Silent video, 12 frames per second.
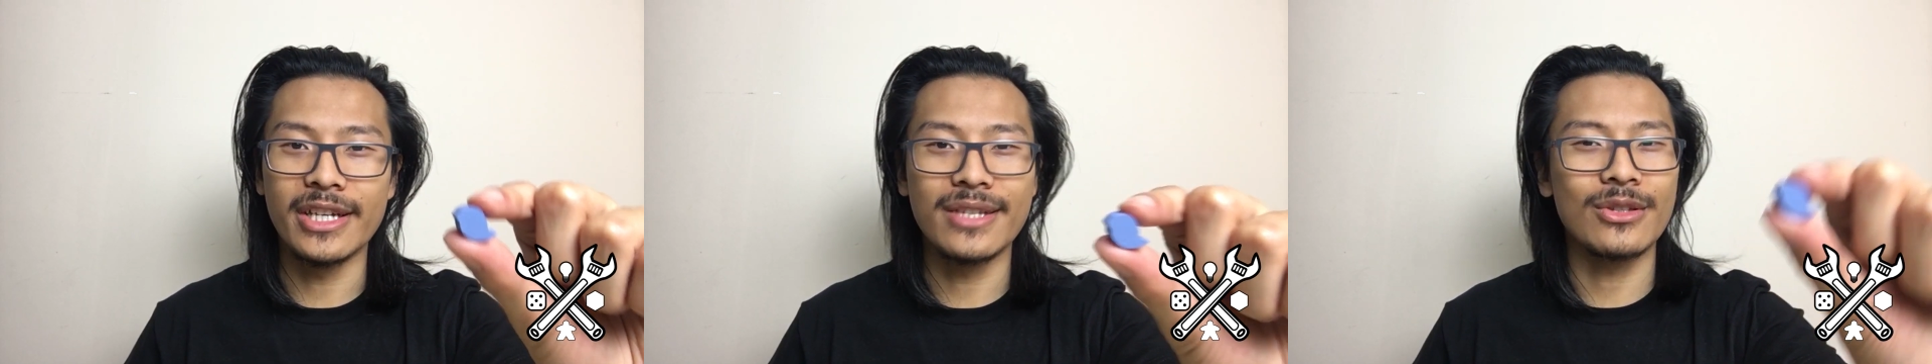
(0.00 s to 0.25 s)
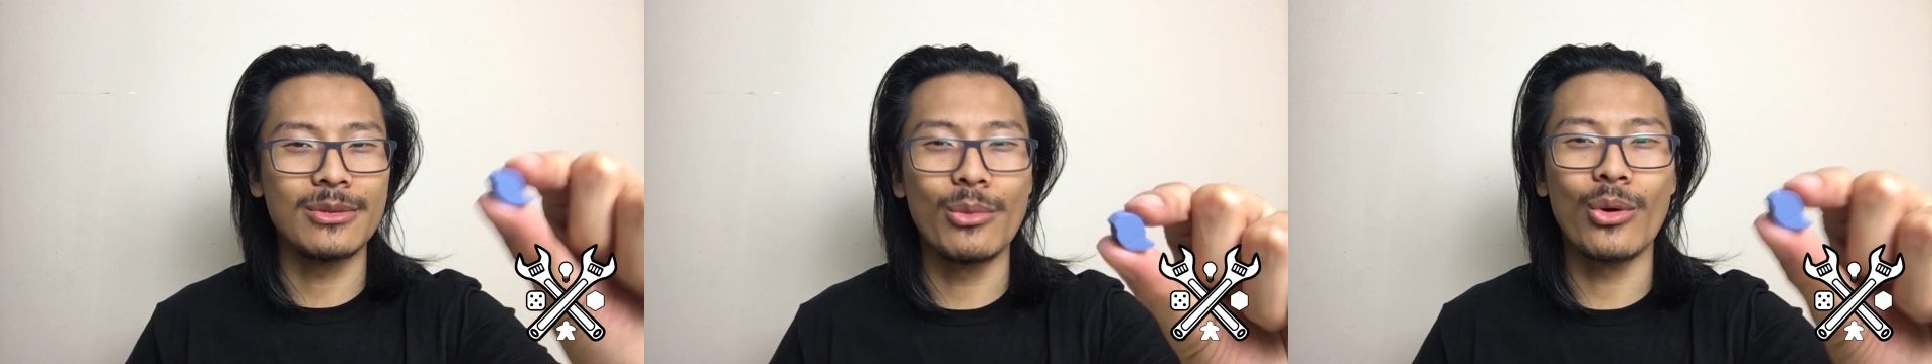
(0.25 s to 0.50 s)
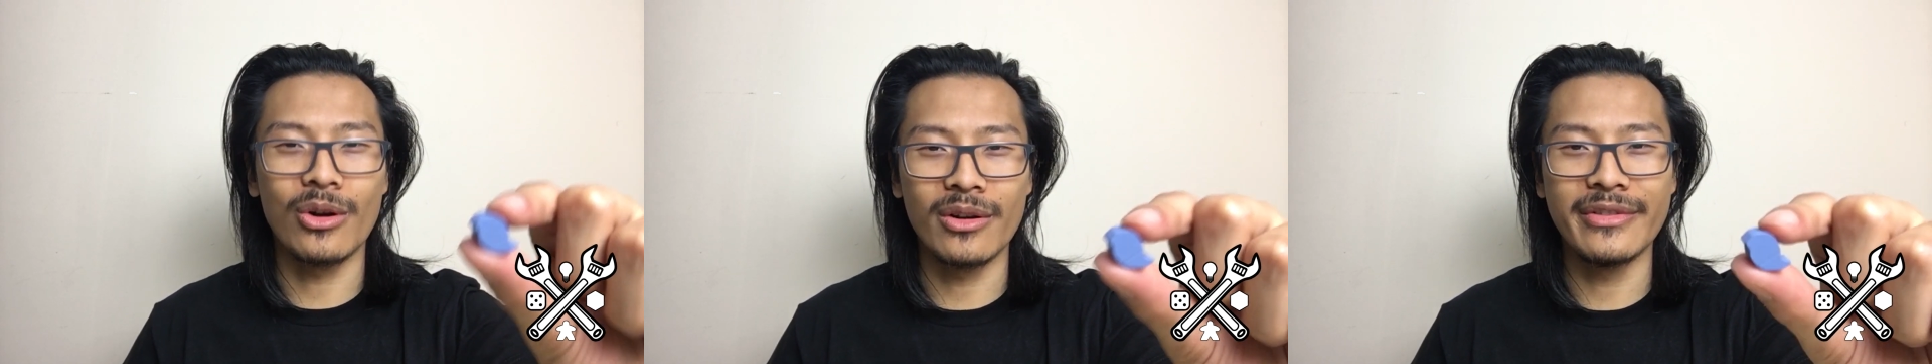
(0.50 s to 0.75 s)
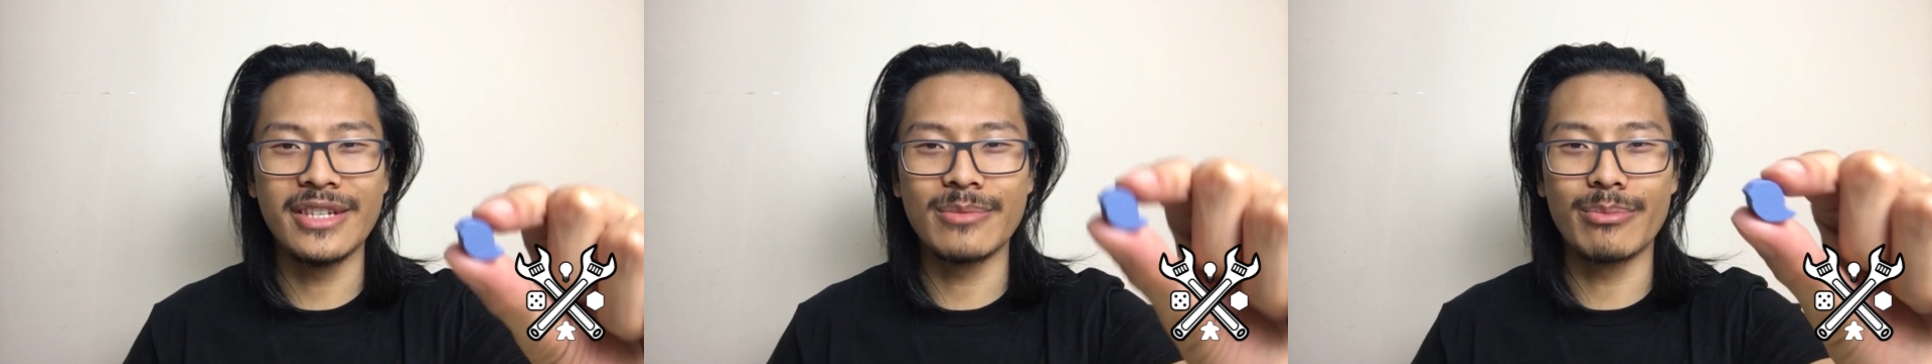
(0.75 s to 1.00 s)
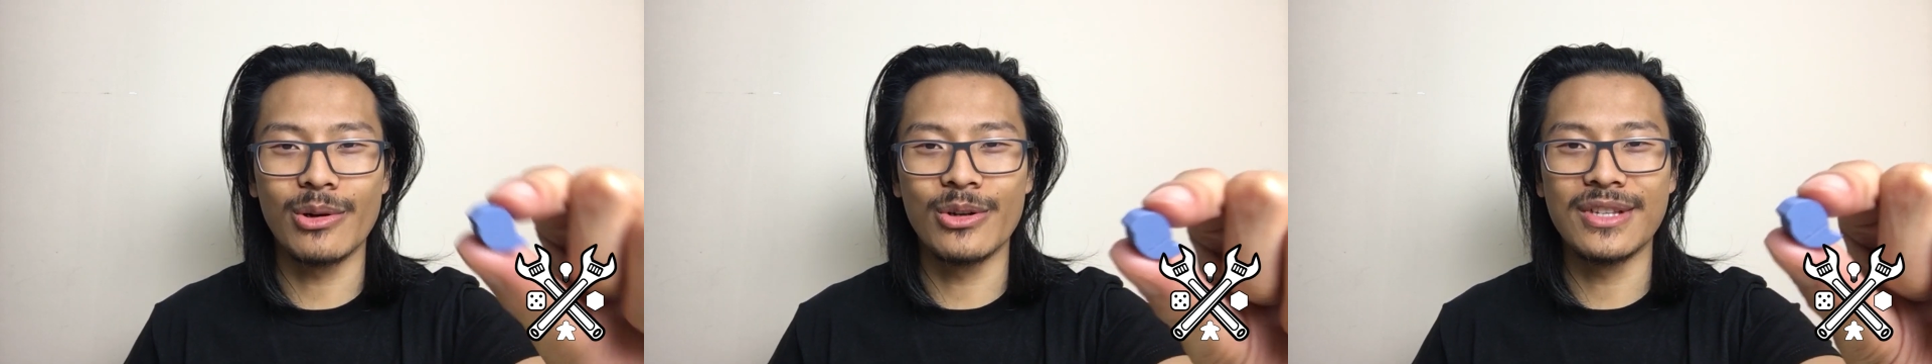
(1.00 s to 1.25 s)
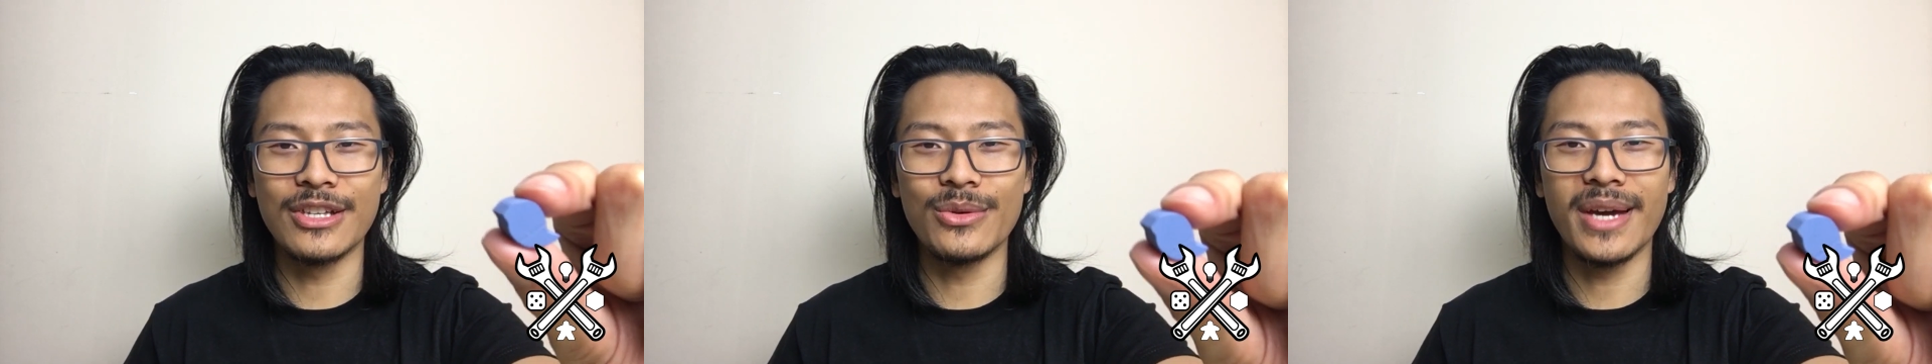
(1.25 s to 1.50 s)
So the more of these birds
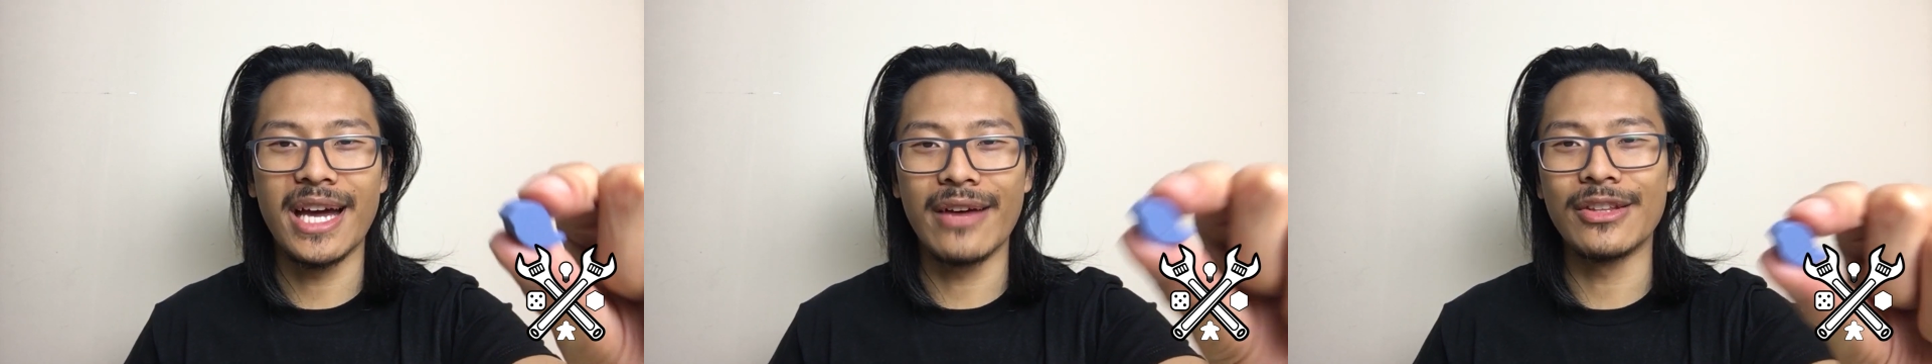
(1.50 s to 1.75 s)
that you have,